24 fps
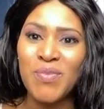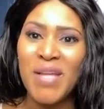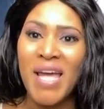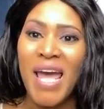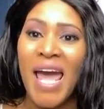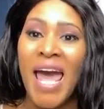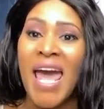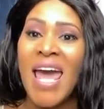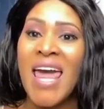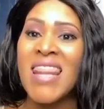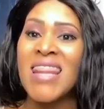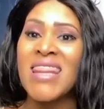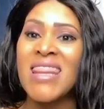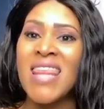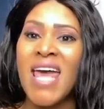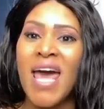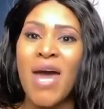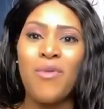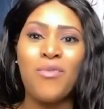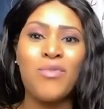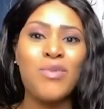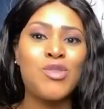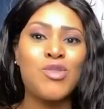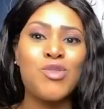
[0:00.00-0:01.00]
And
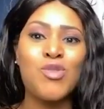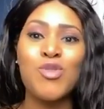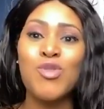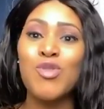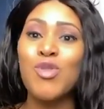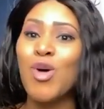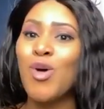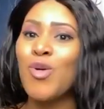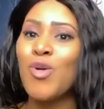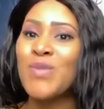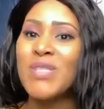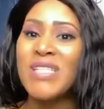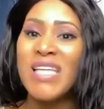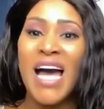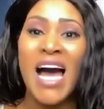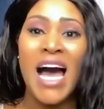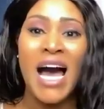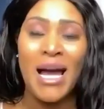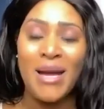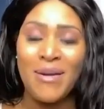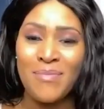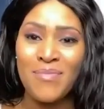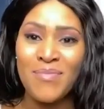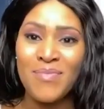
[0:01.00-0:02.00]
that was no
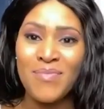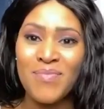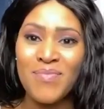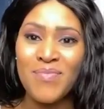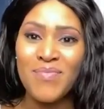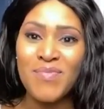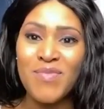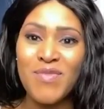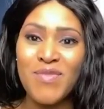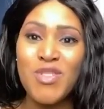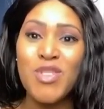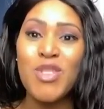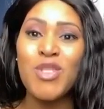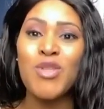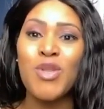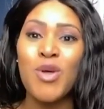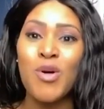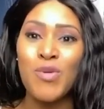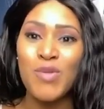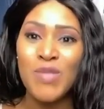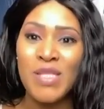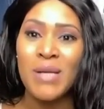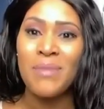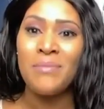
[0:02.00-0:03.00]
time to
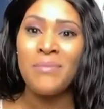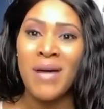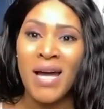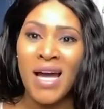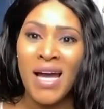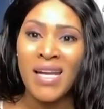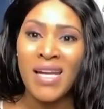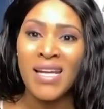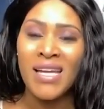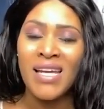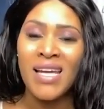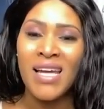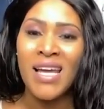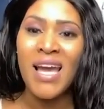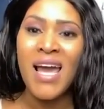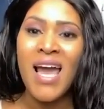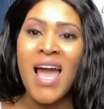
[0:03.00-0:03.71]
know somebody.